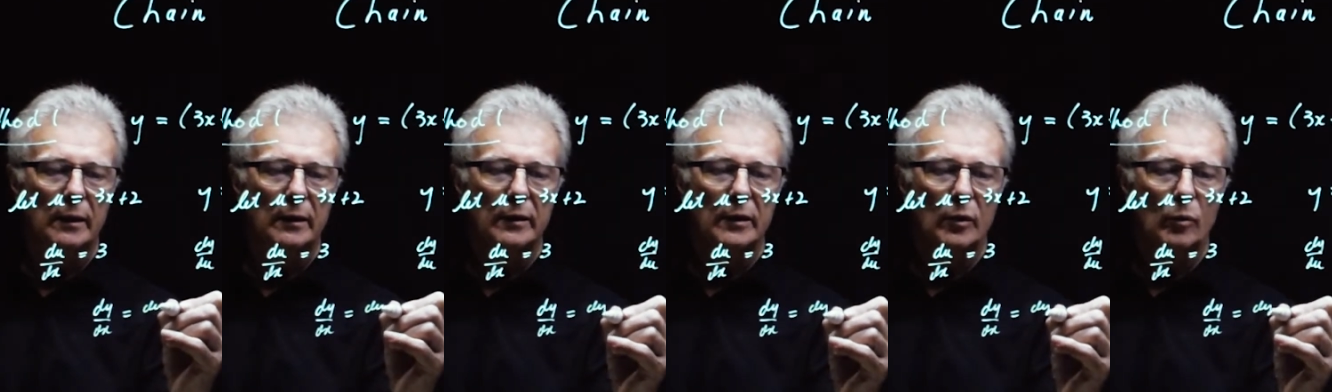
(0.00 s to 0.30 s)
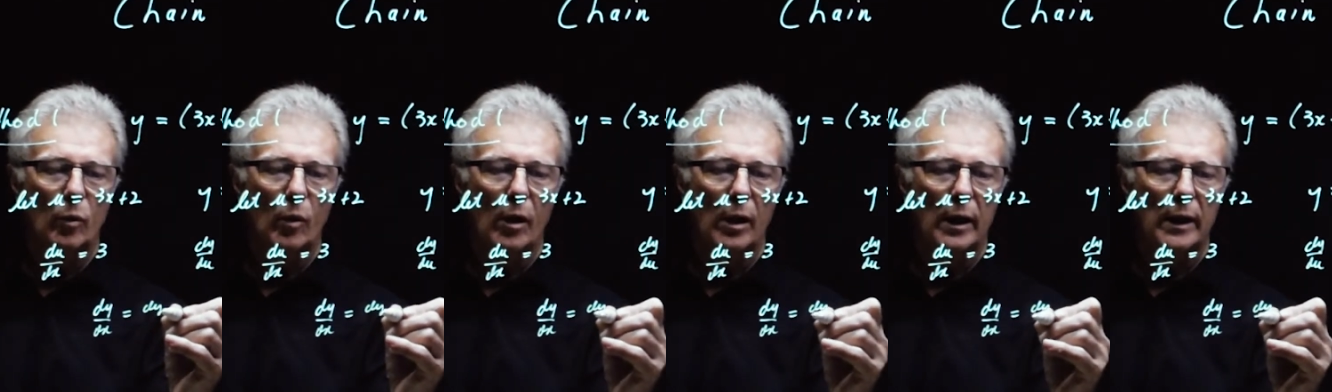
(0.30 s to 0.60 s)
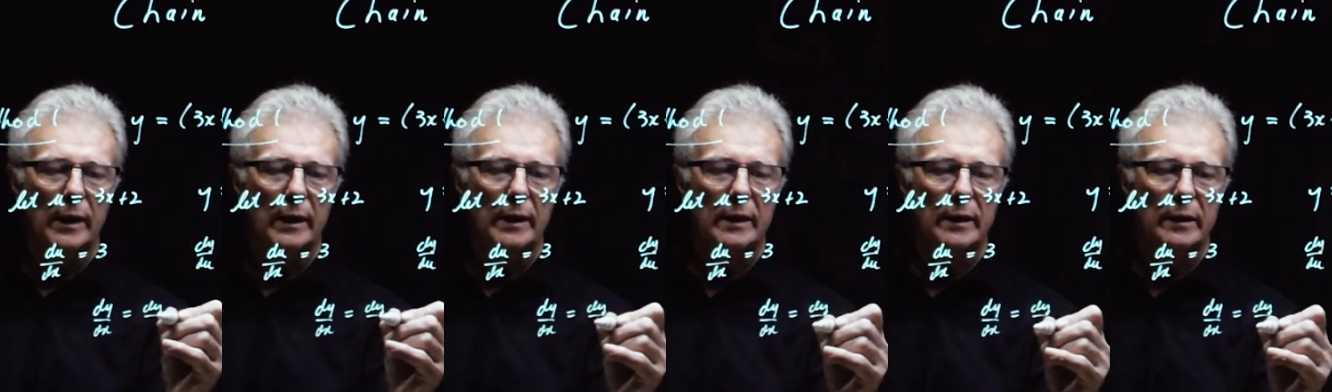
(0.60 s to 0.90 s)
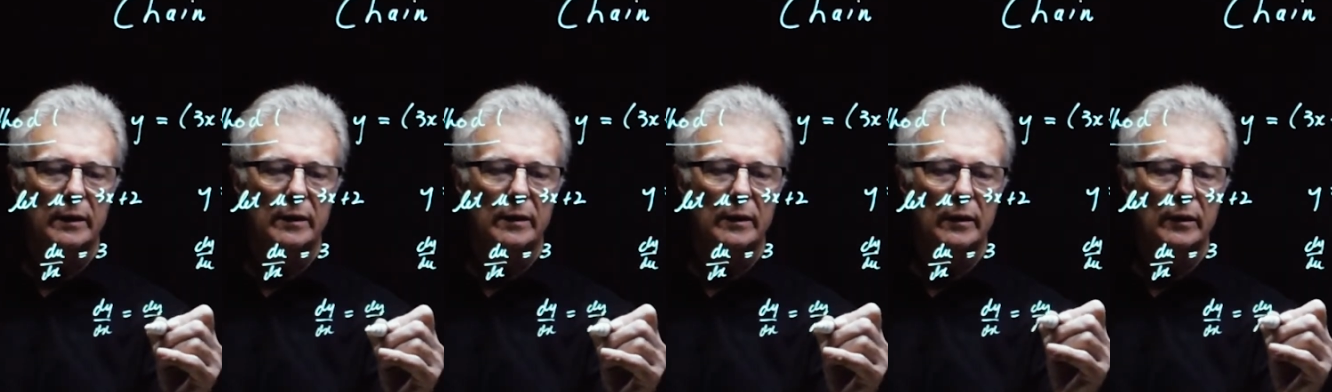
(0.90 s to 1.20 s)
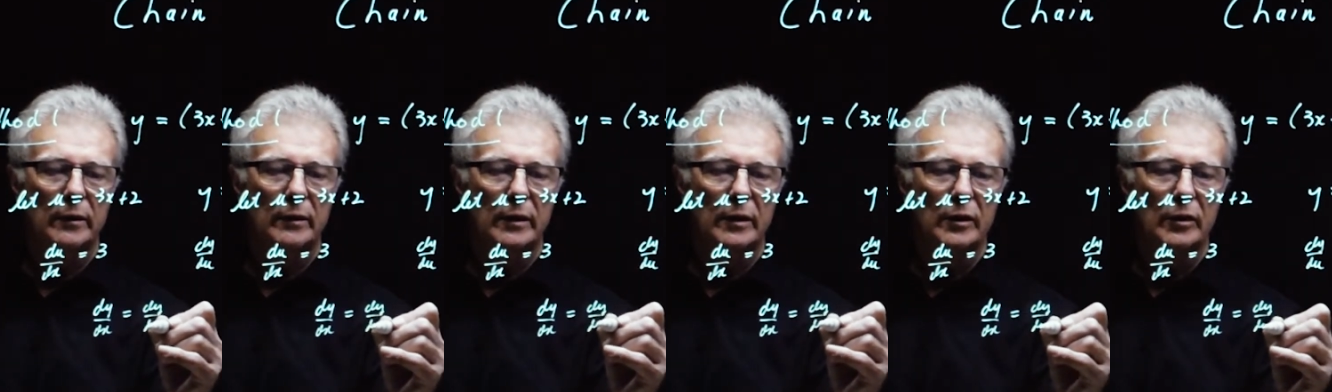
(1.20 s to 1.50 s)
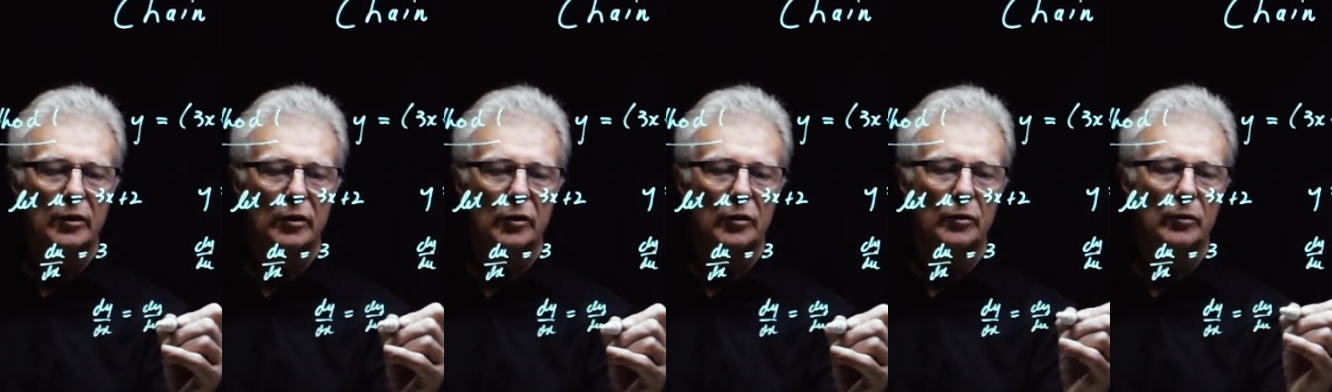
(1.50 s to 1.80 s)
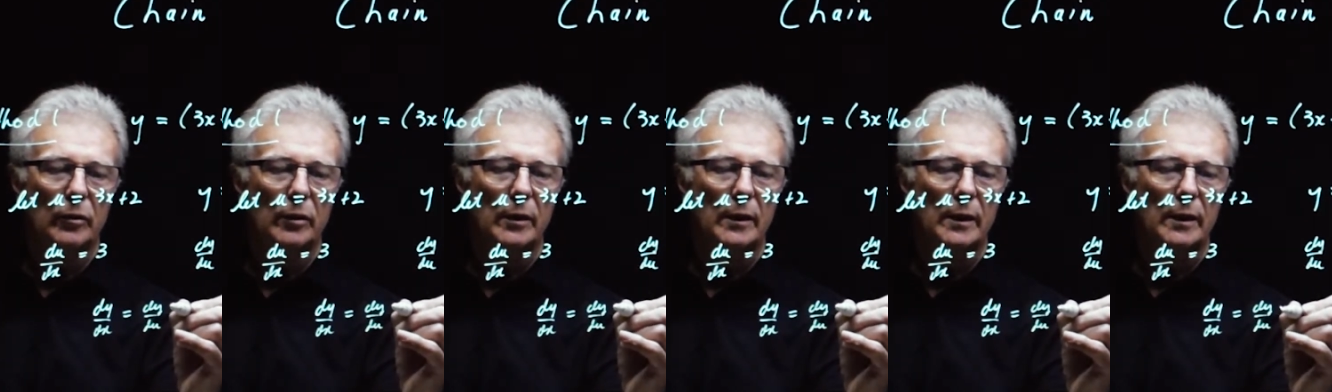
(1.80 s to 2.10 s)
dy
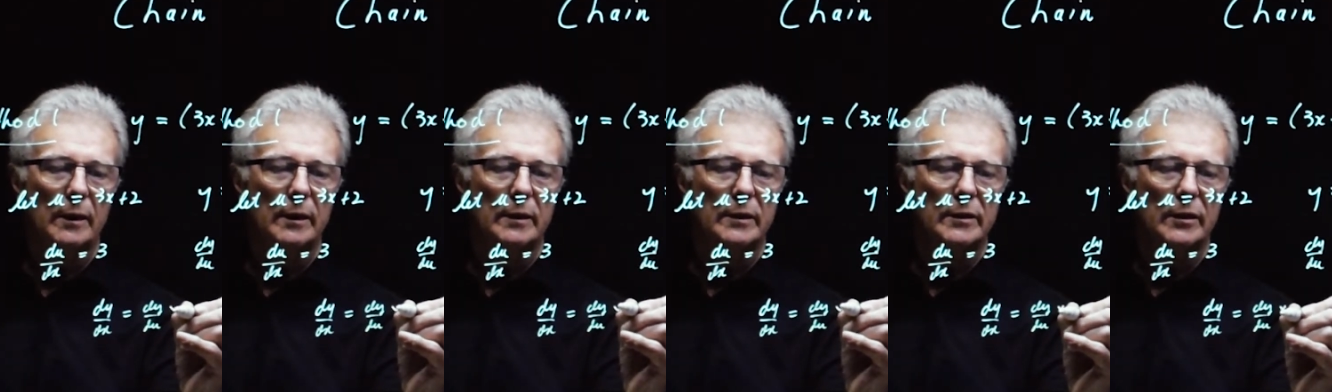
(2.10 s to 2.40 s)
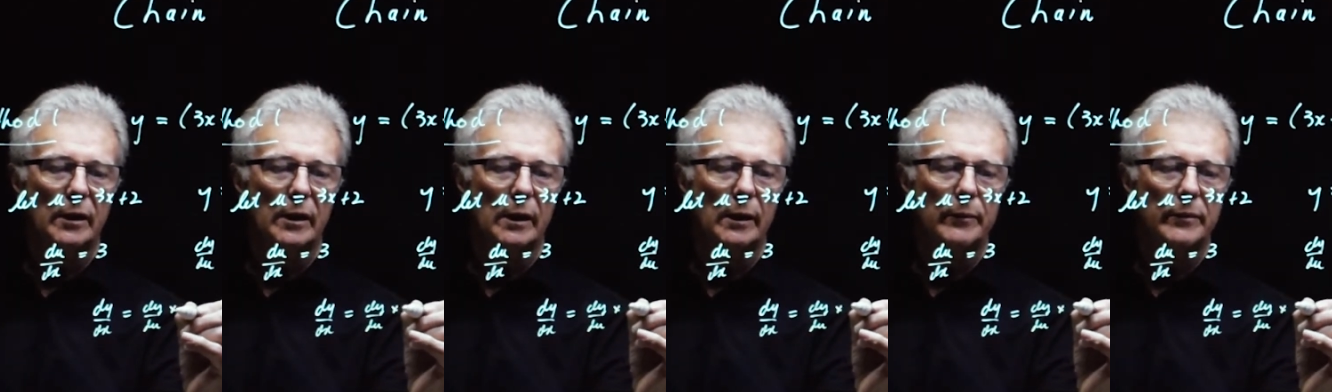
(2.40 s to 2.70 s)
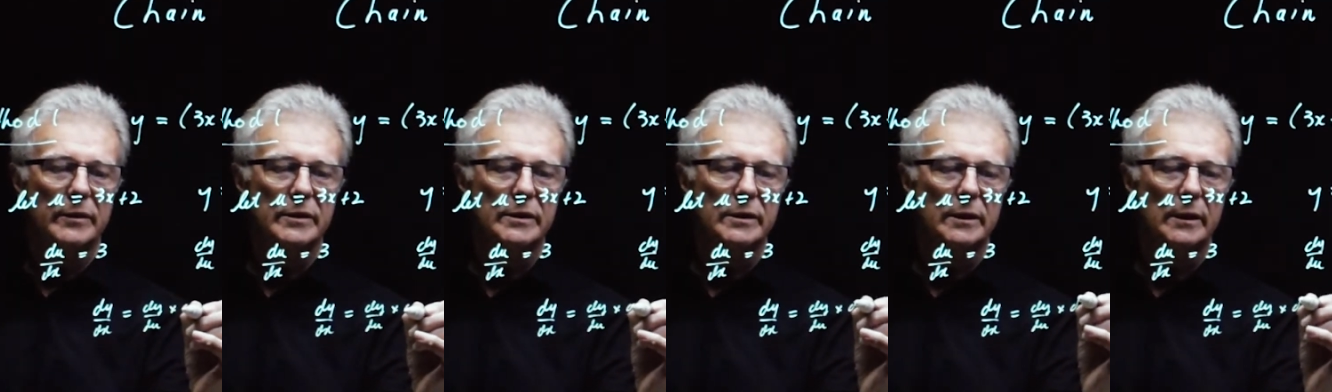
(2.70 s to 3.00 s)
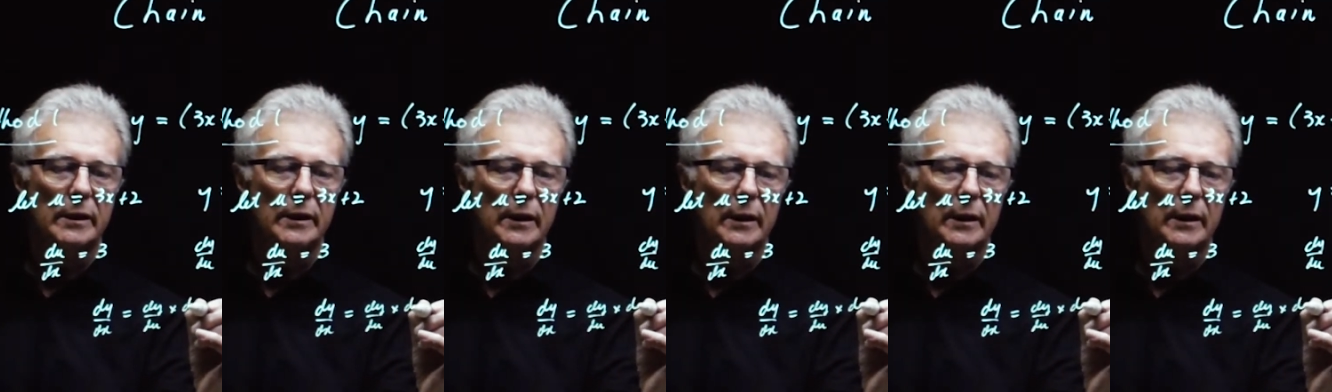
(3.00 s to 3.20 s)
du times